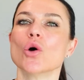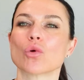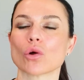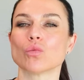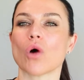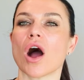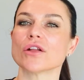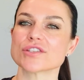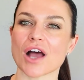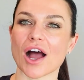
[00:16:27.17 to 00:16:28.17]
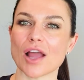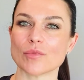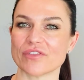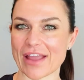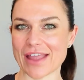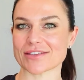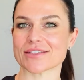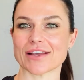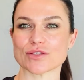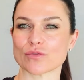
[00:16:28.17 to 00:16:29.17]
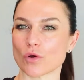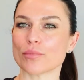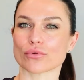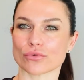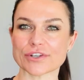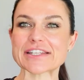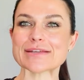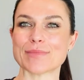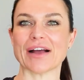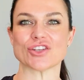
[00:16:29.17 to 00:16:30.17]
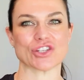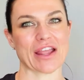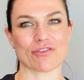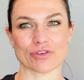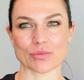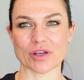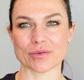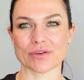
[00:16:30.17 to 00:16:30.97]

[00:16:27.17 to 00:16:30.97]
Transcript: were a wild time of excess for pretty much everyone.